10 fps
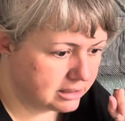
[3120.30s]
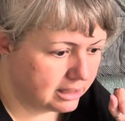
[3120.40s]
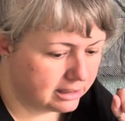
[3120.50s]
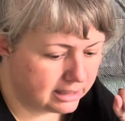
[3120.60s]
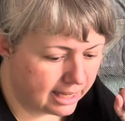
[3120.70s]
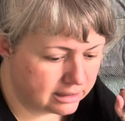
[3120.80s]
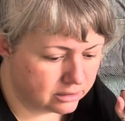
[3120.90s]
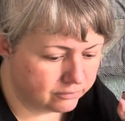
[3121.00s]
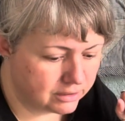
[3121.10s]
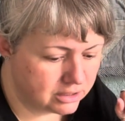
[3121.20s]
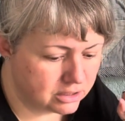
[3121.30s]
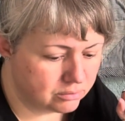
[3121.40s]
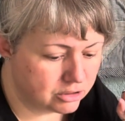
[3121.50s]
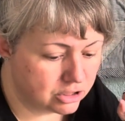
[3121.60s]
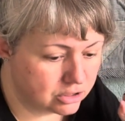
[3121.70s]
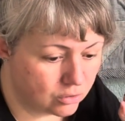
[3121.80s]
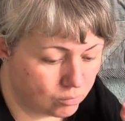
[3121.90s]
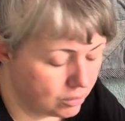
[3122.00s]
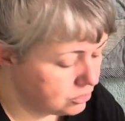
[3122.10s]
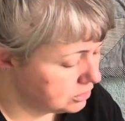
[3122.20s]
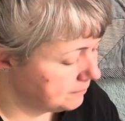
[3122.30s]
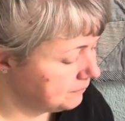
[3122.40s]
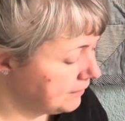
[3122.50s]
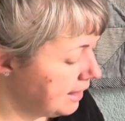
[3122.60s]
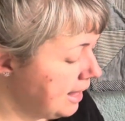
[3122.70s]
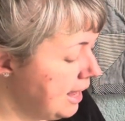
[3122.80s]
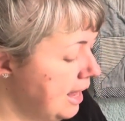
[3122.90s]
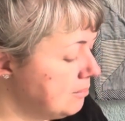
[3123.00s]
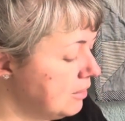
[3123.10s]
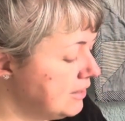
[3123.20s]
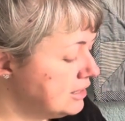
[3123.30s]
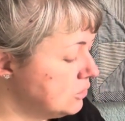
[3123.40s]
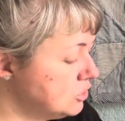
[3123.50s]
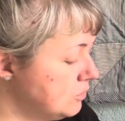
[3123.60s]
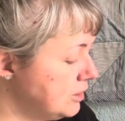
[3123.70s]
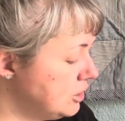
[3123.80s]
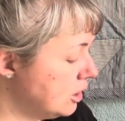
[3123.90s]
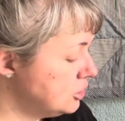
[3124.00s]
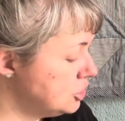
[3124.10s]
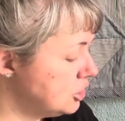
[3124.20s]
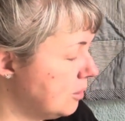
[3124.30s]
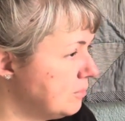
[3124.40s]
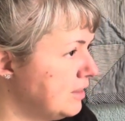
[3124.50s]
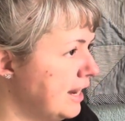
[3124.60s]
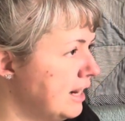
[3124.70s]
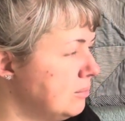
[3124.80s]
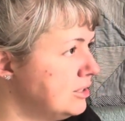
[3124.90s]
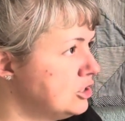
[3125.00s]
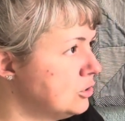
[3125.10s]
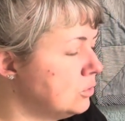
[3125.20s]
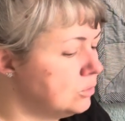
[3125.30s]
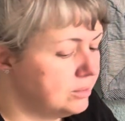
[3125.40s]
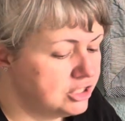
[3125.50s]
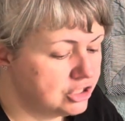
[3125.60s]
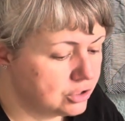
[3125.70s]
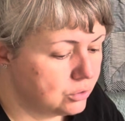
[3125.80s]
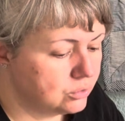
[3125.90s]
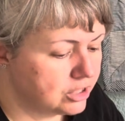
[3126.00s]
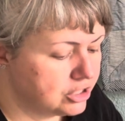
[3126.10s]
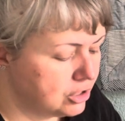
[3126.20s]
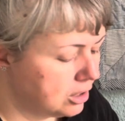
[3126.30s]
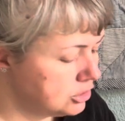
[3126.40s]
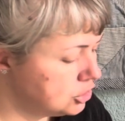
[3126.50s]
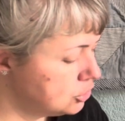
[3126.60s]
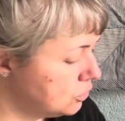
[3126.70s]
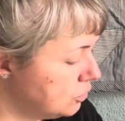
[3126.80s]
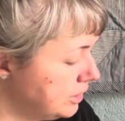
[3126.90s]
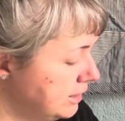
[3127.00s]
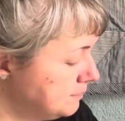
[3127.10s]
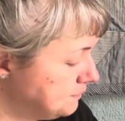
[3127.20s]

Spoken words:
at the end of this, which is almost. But there's also a yarn shop there, which is called A Yarn Story.